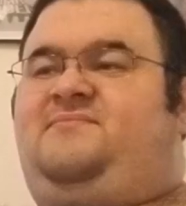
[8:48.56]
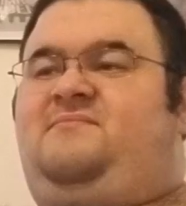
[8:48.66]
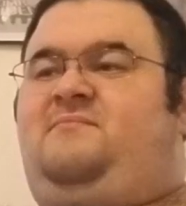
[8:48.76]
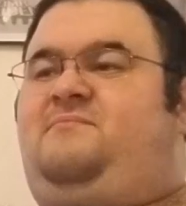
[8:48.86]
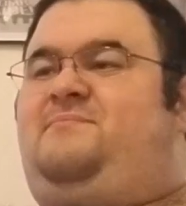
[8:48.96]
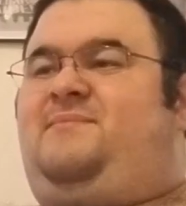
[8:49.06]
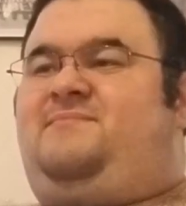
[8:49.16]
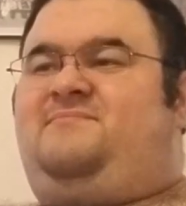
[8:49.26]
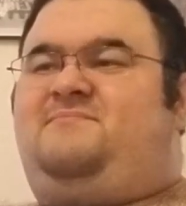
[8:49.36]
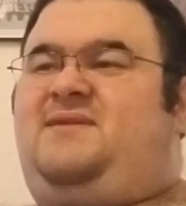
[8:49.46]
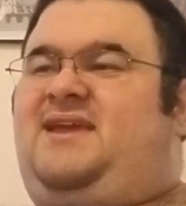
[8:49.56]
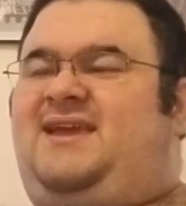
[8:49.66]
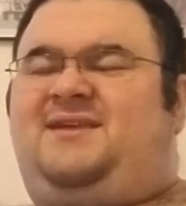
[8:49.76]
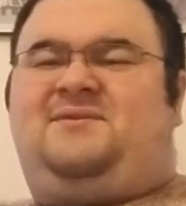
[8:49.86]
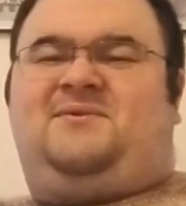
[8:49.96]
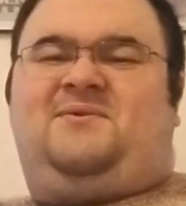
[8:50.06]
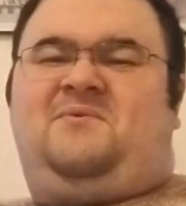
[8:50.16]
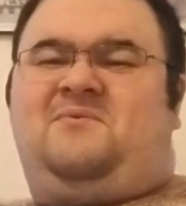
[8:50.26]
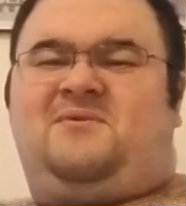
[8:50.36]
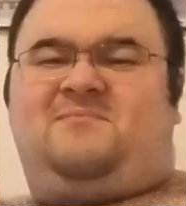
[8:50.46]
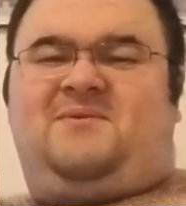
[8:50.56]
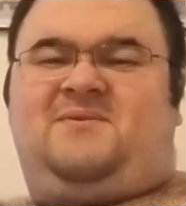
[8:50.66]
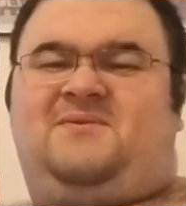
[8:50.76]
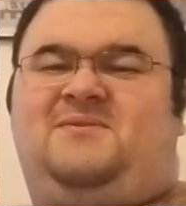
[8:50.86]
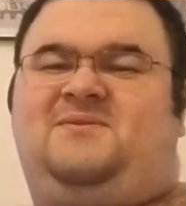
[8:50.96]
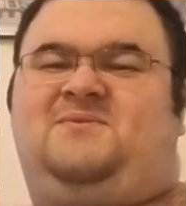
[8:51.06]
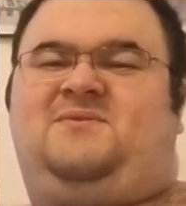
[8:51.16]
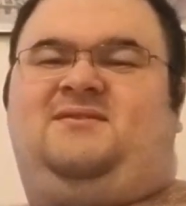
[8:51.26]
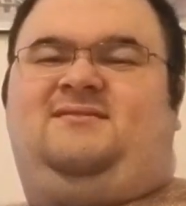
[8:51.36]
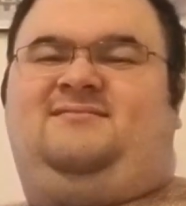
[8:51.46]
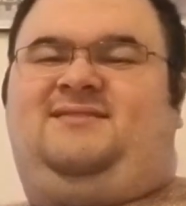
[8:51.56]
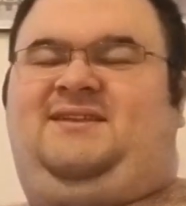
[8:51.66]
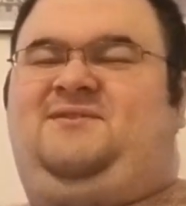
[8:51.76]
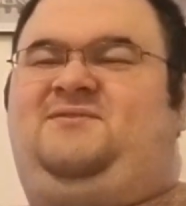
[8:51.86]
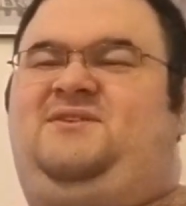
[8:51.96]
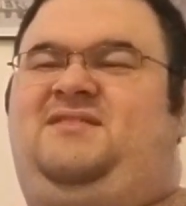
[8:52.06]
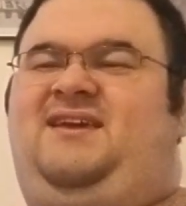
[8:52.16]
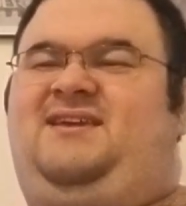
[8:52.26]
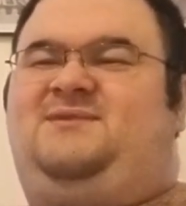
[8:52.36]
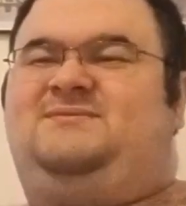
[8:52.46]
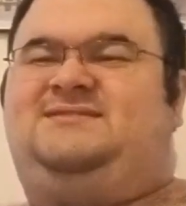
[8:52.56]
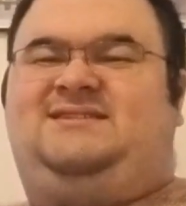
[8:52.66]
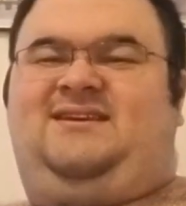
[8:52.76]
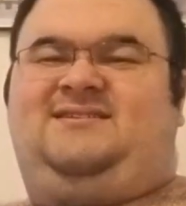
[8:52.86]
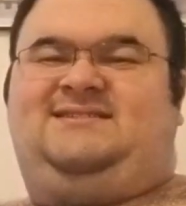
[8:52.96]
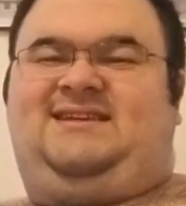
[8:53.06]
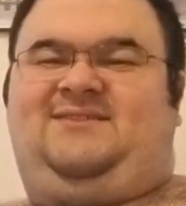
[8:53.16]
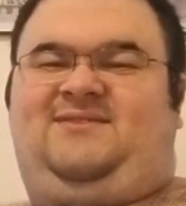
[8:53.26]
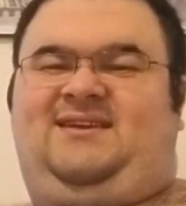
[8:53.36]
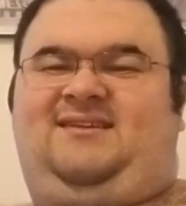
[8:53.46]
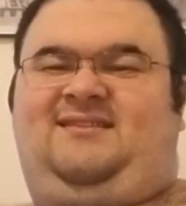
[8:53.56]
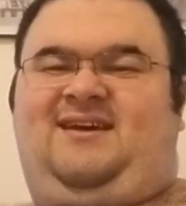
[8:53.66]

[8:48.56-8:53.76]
mean or horrible or, like you would see on TV,